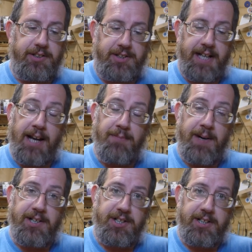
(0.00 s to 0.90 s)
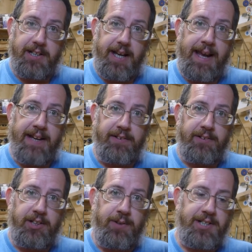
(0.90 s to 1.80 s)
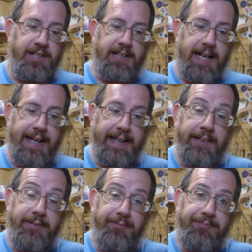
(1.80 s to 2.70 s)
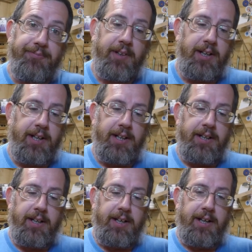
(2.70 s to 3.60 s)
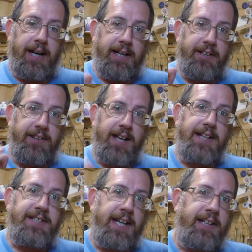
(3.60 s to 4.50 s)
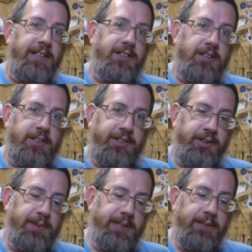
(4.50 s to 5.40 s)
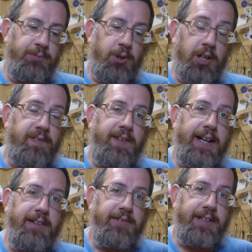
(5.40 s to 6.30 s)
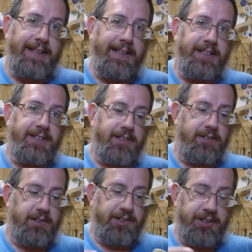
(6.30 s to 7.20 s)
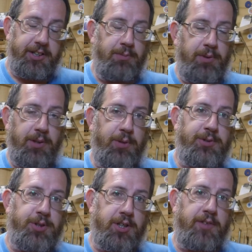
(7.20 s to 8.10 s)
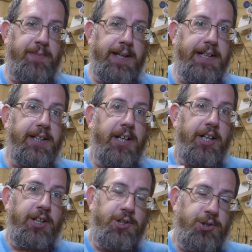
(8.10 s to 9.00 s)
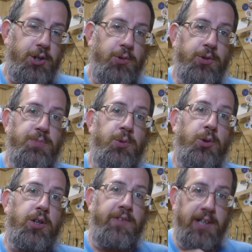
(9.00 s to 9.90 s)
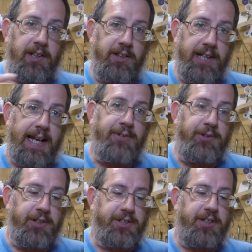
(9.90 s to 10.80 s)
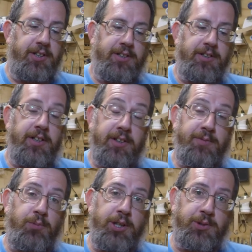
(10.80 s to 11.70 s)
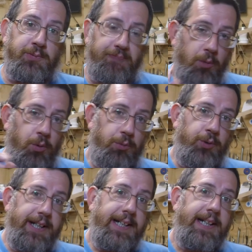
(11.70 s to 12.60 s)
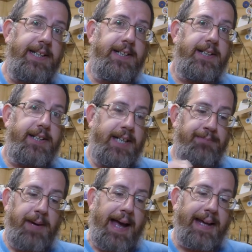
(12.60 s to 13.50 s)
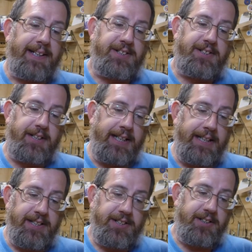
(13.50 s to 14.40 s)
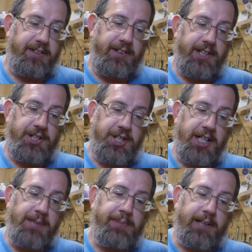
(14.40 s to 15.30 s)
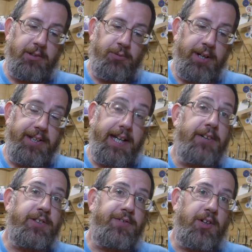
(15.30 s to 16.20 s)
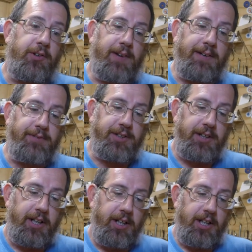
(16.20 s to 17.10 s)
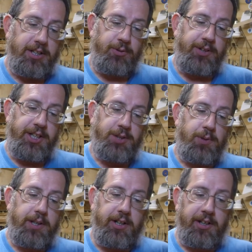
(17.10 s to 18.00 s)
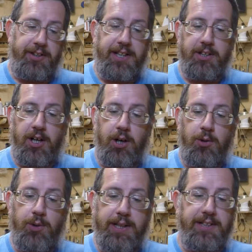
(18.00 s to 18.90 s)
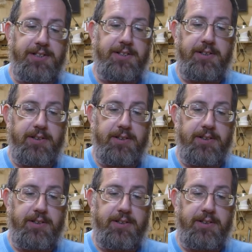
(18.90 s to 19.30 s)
to how much air you actually let in. And that tends to be what I've found is, certainly with the whistles that I've made, controls more of the loudness of the whistle. What really impacts is this chamber where the air is flowing around. So on this one, I think the hole is